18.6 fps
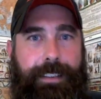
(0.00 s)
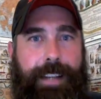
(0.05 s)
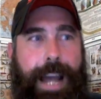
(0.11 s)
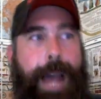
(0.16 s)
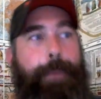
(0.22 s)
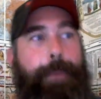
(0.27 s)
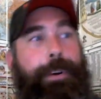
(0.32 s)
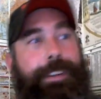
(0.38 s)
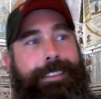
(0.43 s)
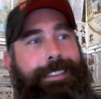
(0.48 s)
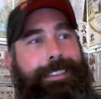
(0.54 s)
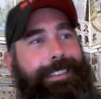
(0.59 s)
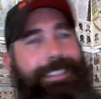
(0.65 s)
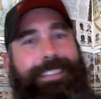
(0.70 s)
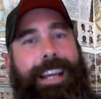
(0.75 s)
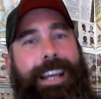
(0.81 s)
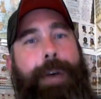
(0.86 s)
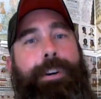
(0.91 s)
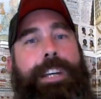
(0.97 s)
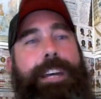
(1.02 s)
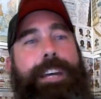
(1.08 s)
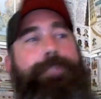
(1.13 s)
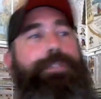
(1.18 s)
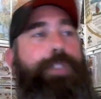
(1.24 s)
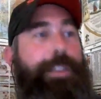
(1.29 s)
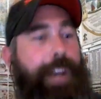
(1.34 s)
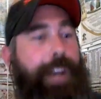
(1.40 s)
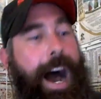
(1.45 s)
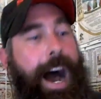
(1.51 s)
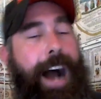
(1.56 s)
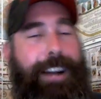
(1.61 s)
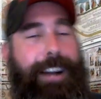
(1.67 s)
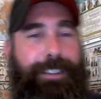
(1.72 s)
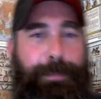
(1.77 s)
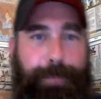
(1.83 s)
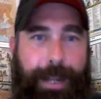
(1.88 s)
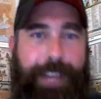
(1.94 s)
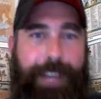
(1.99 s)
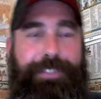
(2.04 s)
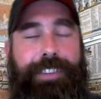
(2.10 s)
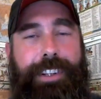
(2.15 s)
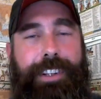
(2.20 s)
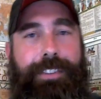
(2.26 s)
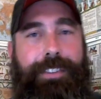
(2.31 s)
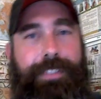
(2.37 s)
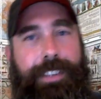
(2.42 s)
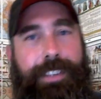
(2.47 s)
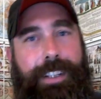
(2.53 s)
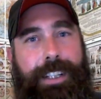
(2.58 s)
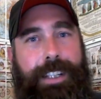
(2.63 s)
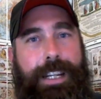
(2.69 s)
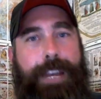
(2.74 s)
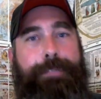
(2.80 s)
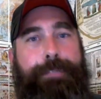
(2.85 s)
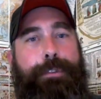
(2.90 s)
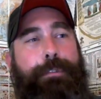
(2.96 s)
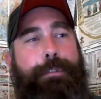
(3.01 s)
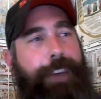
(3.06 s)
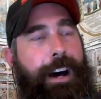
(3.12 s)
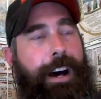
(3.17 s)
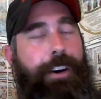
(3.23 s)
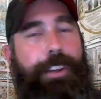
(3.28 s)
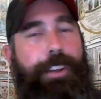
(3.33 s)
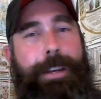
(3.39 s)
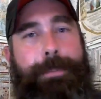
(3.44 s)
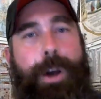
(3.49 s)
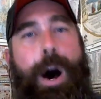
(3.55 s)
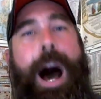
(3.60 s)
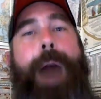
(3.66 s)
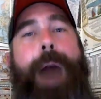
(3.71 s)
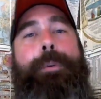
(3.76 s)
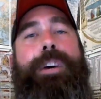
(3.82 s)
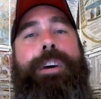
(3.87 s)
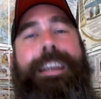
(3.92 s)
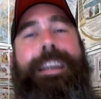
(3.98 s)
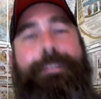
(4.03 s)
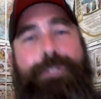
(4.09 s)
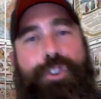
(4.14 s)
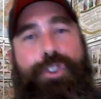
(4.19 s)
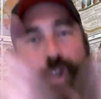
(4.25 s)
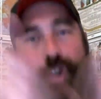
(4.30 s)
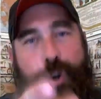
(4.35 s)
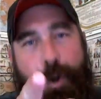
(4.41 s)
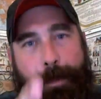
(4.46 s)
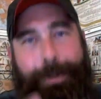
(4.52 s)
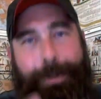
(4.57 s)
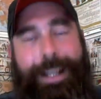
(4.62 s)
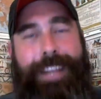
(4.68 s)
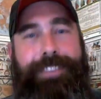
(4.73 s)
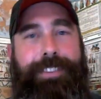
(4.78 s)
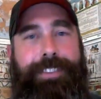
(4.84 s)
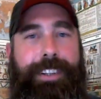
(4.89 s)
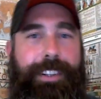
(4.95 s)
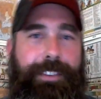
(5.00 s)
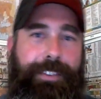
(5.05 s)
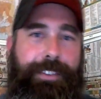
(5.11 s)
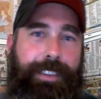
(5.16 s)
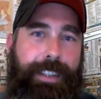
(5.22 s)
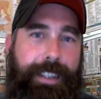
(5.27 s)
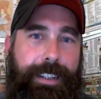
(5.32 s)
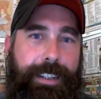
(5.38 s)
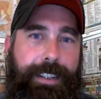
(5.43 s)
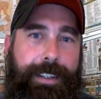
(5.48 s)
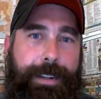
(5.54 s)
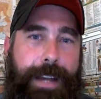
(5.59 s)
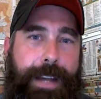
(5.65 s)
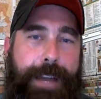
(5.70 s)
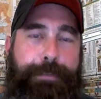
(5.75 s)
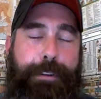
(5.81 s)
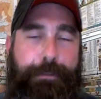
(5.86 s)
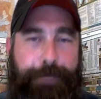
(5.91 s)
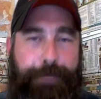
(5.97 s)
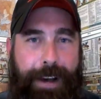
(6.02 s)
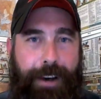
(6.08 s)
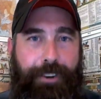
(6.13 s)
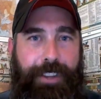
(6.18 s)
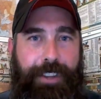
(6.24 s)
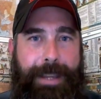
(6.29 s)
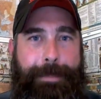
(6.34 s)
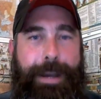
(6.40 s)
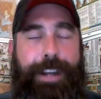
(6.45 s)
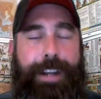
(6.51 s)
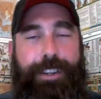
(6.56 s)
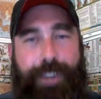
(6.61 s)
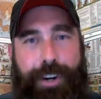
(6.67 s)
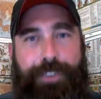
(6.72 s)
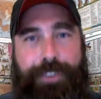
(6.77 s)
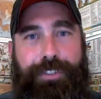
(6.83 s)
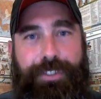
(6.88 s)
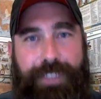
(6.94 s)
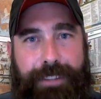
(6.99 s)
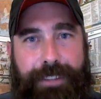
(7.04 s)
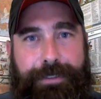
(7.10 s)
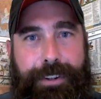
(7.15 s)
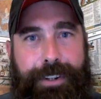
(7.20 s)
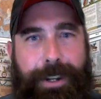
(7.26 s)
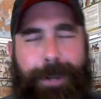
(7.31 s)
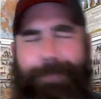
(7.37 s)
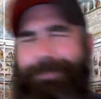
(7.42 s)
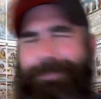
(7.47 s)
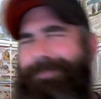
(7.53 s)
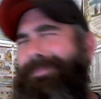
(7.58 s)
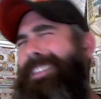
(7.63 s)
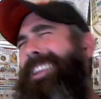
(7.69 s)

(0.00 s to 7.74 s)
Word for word: I would, since I'll give you the ox blessings, if you follow them. No, I will give you blessings if you follow them and curses if you don't.